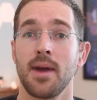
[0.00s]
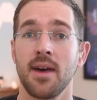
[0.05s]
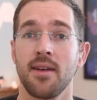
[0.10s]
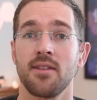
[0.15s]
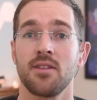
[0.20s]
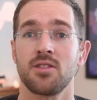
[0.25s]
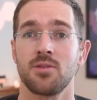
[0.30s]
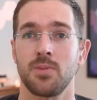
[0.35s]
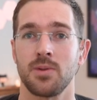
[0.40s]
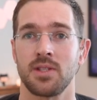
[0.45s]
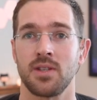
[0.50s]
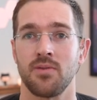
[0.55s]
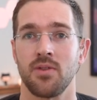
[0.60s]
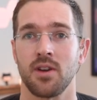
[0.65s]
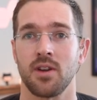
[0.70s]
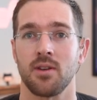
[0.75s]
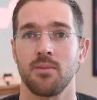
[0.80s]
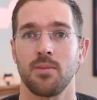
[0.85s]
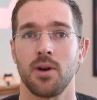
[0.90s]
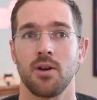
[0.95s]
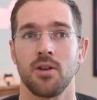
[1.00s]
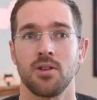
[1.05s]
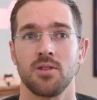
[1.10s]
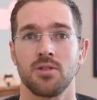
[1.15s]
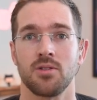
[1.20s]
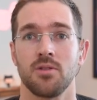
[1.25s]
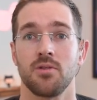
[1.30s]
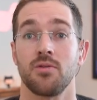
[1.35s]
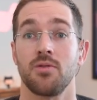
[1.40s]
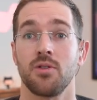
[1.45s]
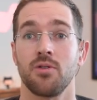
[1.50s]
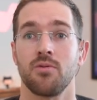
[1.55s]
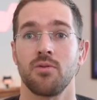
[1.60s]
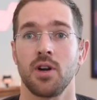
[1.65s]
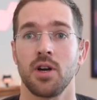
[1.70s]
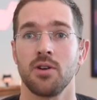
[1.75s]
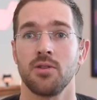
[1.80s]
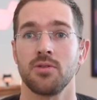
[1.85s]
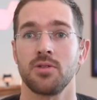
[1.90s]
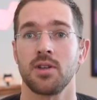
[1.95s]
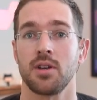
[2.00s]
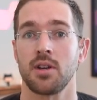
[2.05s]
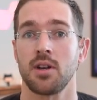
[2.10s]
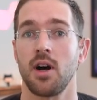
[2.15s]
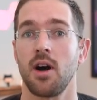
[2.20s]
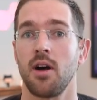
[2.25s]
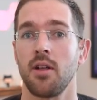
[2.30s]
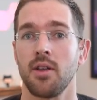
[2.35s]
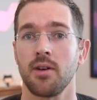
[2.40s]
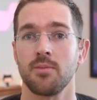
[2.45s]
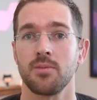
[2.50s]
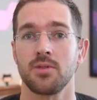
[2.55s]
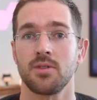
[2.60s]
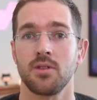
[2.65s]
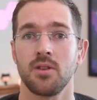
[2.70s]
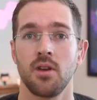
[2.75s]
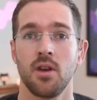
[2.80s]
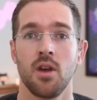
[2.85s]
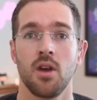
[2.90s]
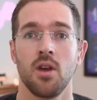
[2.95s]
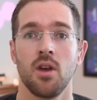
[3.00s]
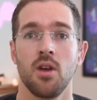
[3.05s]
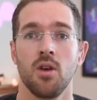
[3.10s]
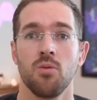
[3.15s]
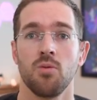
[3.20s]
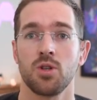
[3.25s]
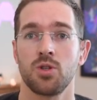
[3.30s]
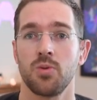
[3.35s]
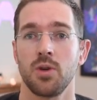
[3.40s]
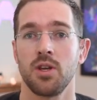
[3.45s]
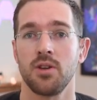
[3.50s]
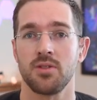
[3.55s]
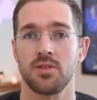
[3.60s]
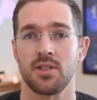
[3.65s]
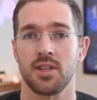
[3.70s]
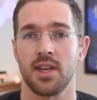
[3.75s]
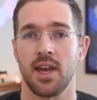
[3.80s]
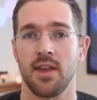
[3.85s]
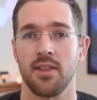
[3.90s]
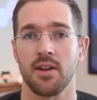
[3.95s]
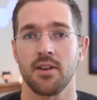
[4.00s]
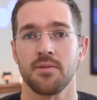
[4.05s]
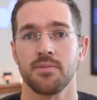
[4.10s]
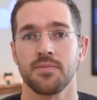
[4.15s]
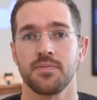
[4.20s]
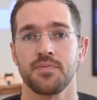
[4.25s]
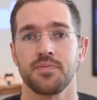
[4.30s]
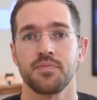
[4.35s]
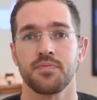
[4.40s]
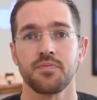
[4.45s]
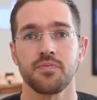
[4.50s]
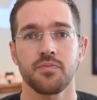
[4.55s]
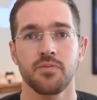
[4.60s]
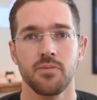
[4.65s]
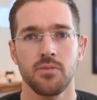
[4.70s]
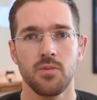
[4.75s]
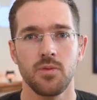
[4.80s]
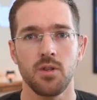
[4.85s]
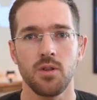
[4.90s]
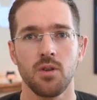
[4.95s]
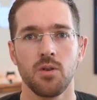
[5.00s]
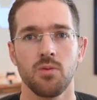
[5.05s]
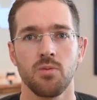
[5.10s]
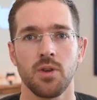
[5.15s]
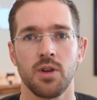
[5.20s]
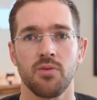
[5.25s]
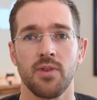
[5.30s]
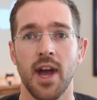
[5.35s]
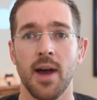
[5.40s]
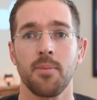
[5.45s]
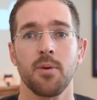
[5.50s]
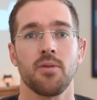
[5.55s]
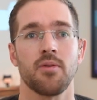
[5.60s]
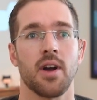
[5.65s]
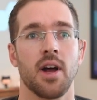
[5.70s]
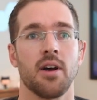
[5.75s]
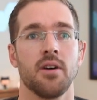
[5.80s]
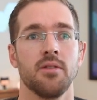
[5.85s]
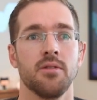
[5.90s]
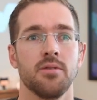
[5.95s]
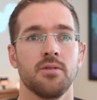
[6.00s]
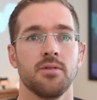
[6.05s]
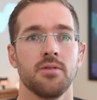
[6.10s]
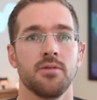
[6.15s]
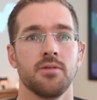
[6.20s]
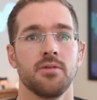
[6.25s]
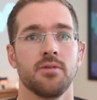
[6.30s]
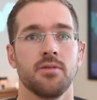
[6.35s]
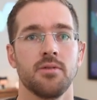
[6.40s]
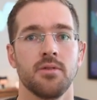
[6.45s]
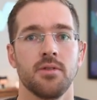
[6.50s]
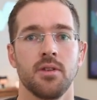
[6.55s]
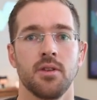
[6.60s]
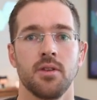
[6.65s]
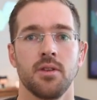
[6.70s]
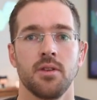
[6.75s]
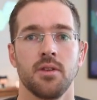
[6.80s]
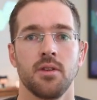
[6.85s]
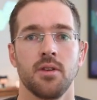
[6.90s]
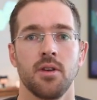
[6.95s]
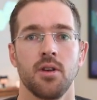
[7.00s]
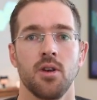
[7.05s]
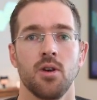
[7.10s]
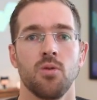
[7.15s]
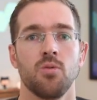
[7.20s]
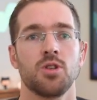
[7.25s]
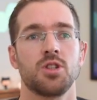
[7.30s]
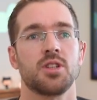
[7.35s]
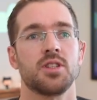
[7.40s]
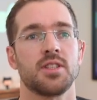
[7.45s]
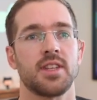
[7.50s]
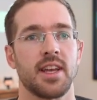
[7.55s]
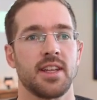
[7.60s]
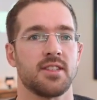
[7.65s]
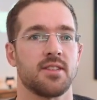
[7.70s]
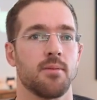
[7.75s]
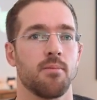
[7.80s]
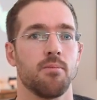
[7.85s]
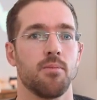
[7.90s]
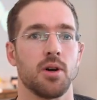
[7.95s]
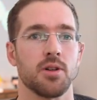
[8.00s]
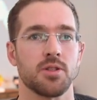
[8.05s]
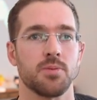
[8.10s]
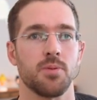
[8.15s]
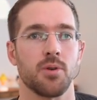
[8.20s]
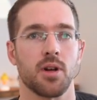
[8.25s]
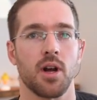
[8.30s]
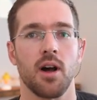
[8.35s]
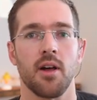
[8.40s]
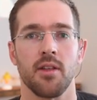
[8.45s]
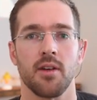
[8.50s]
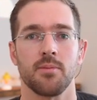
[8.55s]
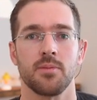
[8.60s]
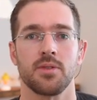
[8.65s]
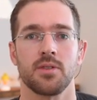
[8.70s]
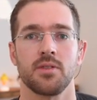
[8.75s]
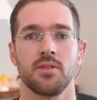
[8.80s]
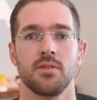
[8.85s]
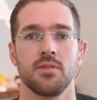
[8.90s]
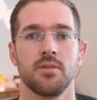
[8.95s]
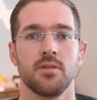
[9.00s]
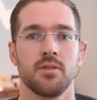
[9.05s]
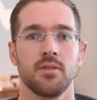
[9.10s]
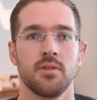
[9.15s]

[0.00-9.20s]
mailer-specific components for rows and columns, which we use together. We wrap a row, which contains multiple columns.